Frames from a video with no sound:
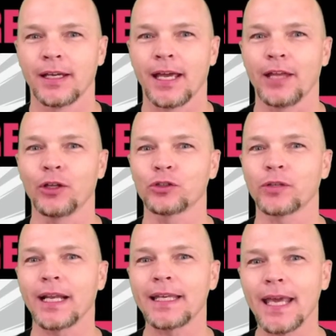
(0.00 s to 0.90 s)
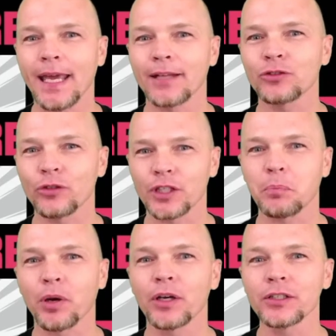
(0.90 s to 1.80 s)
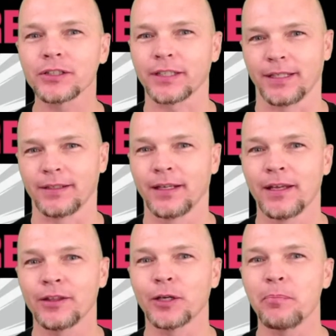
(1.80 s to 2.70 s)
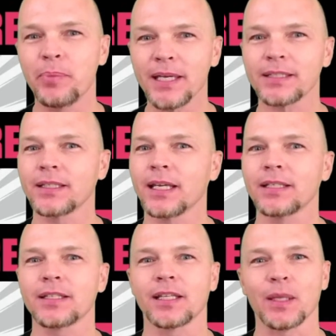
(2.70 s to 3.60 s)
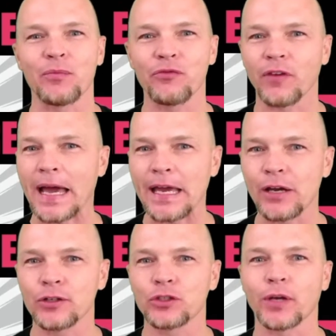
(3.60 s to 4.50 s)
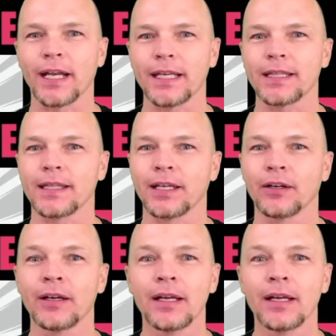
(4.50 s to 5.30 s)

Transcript: And they'll try to cancel this person, their business, get them fired, try to get their